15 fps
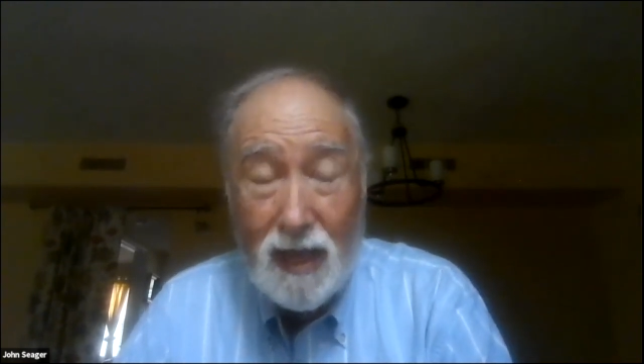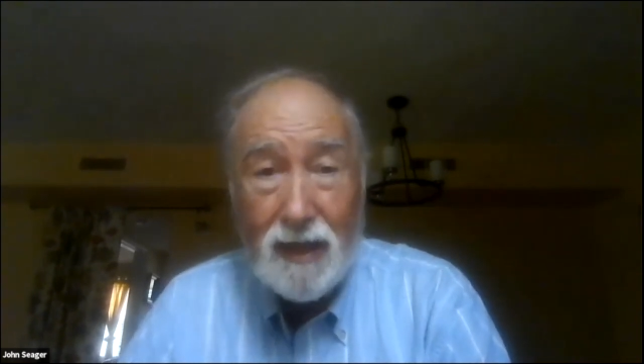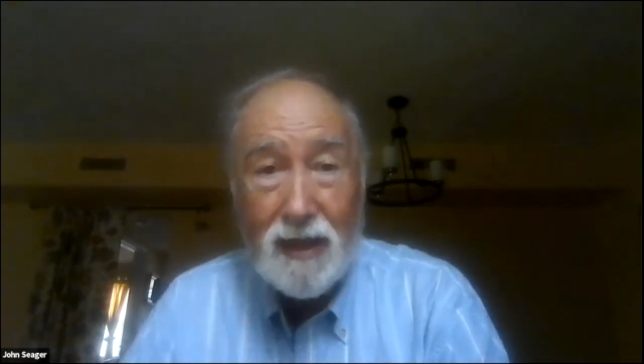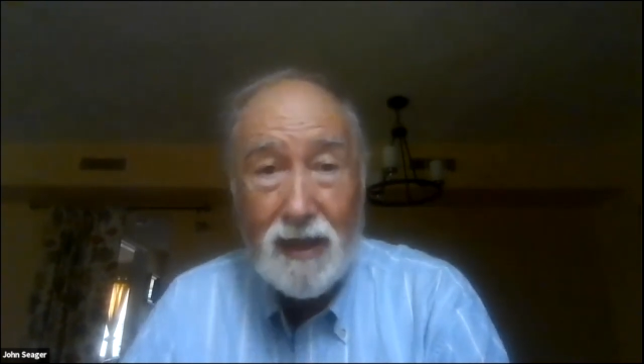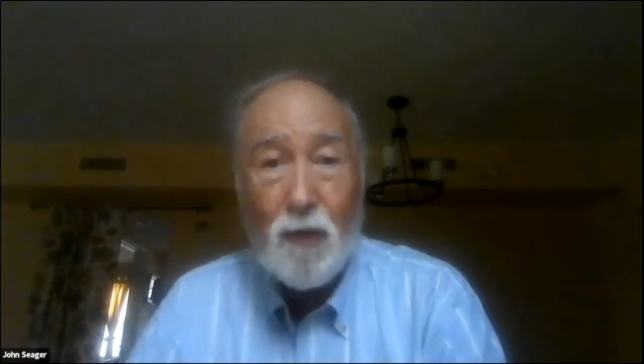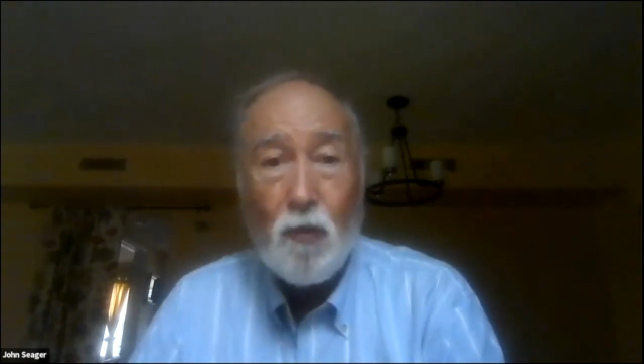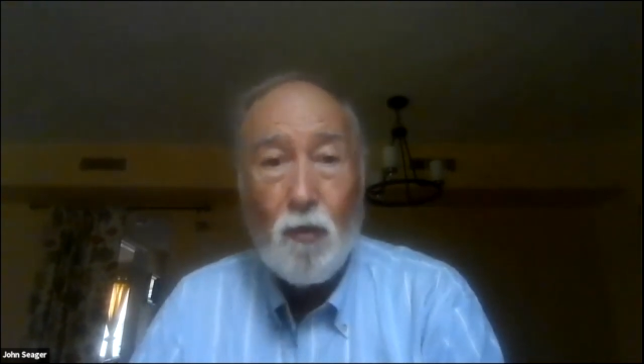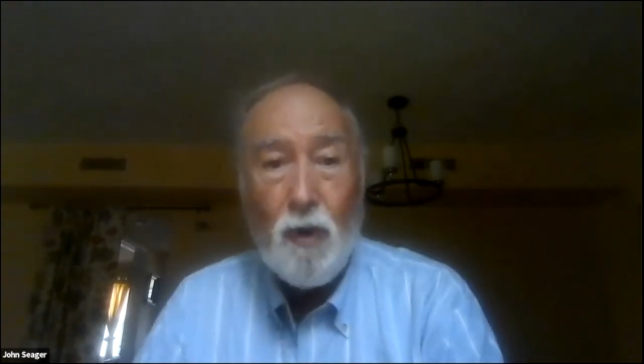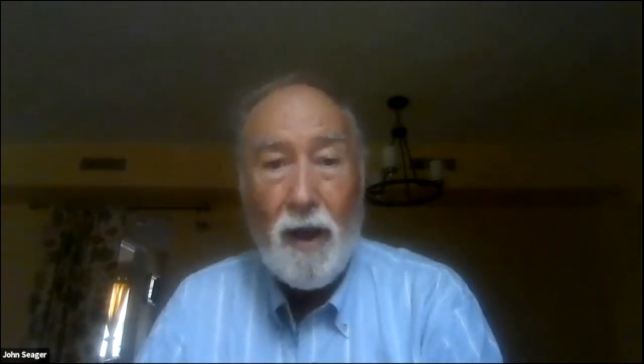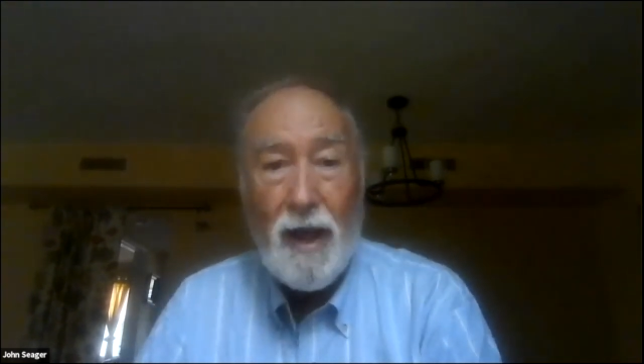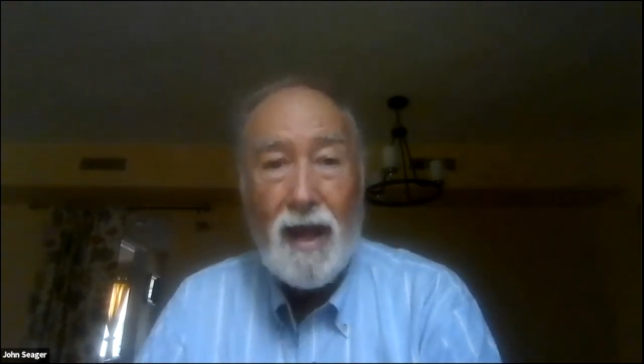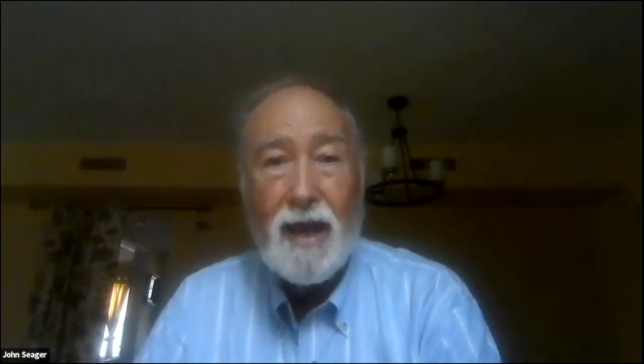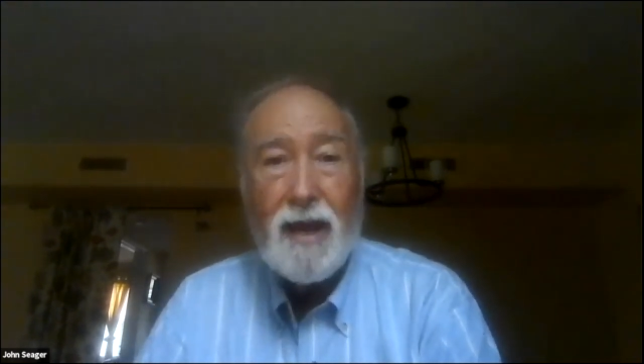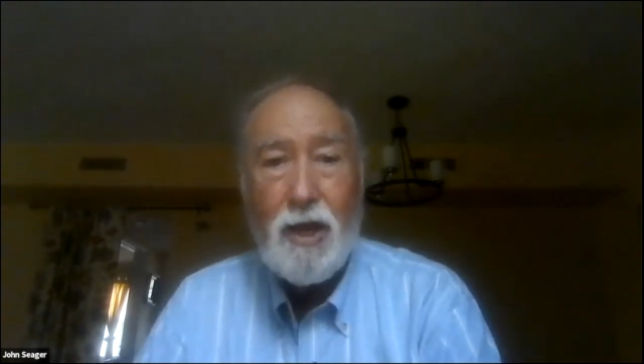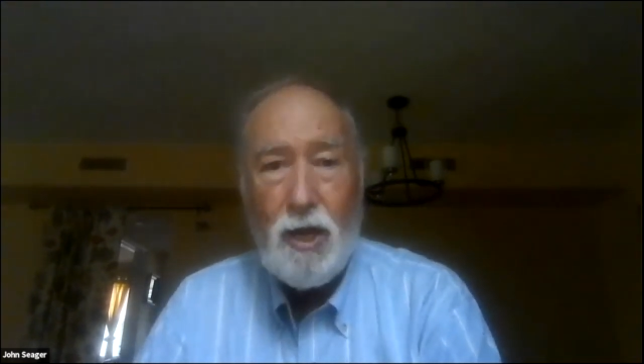that
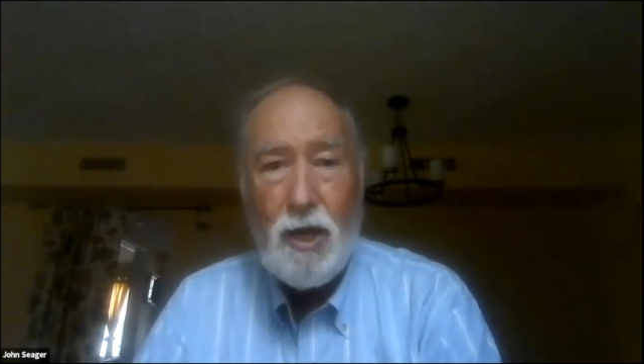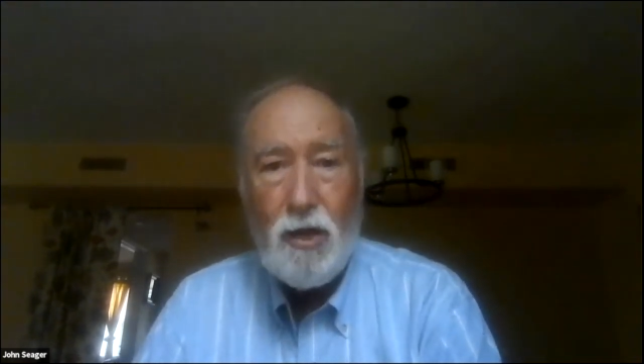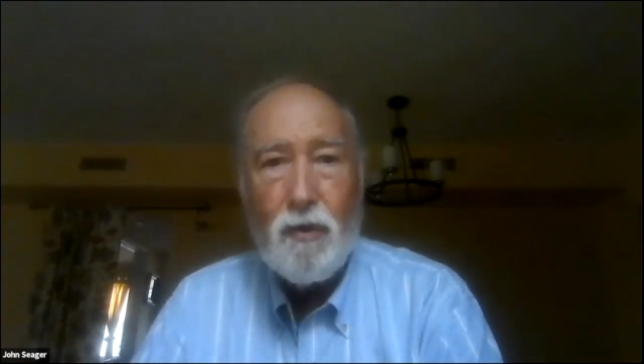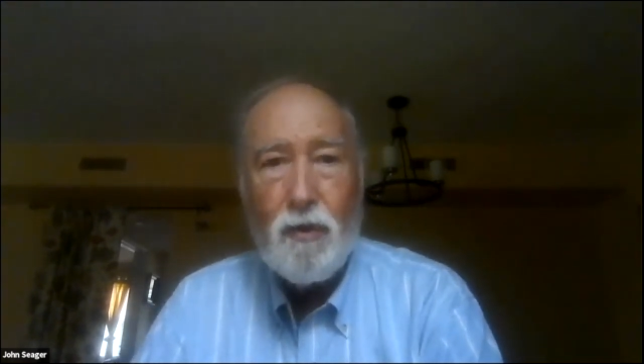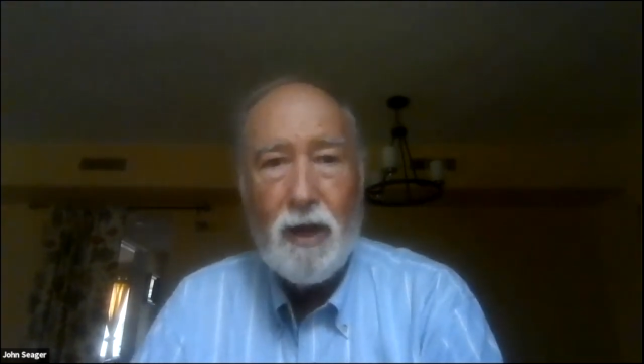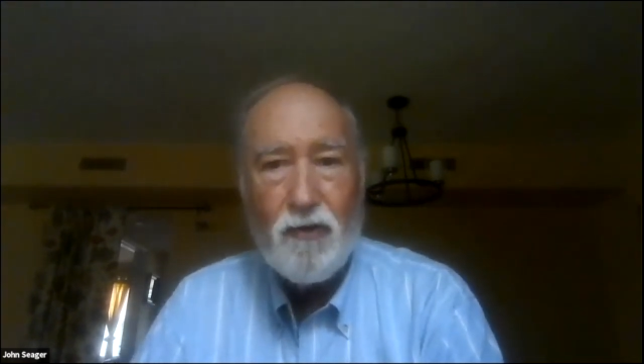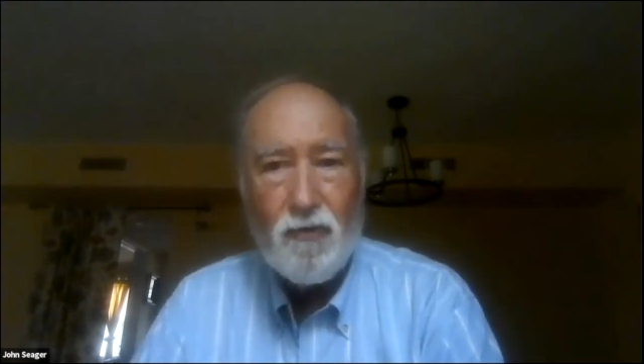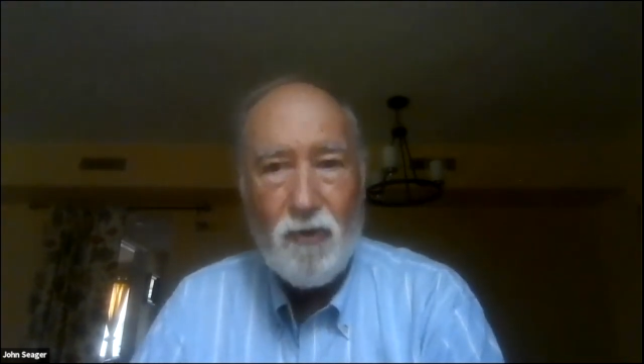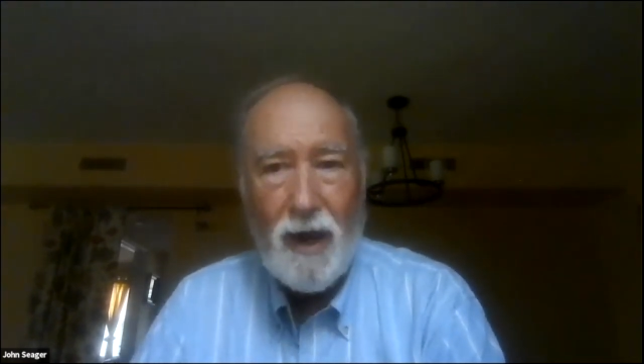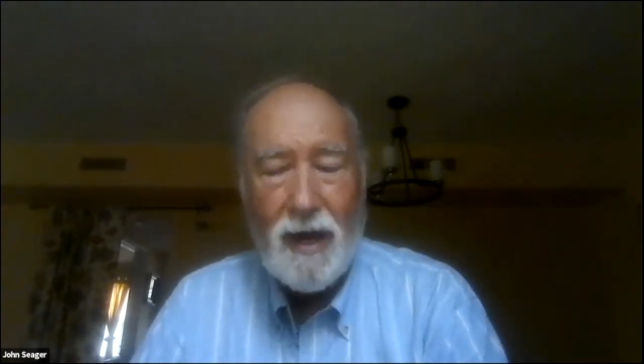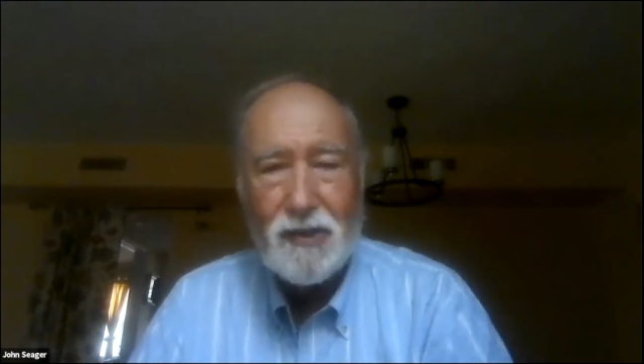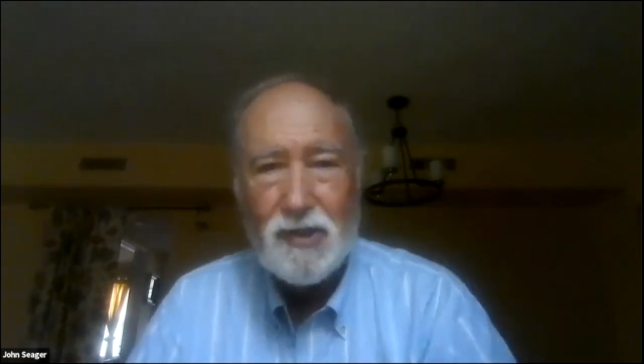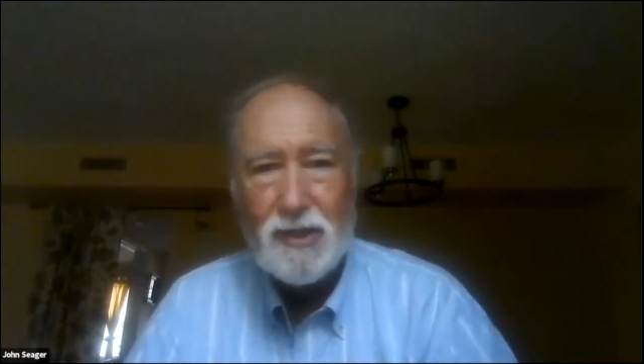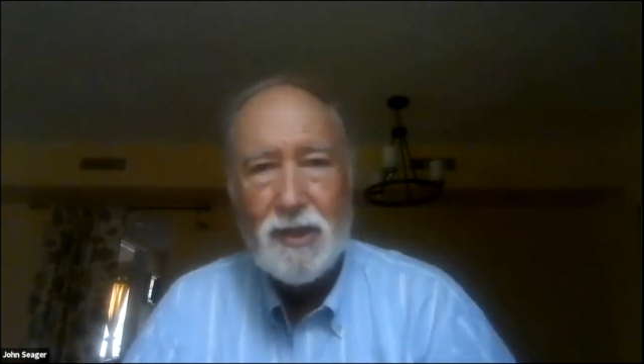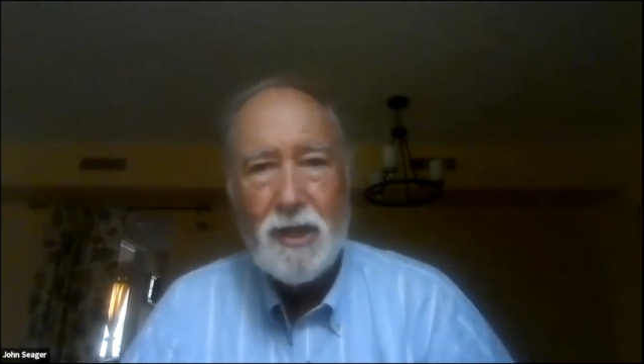when you
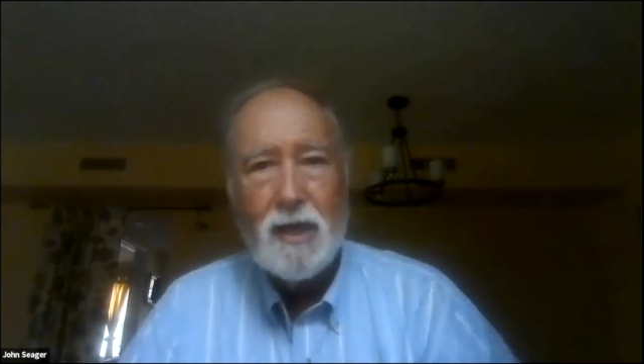address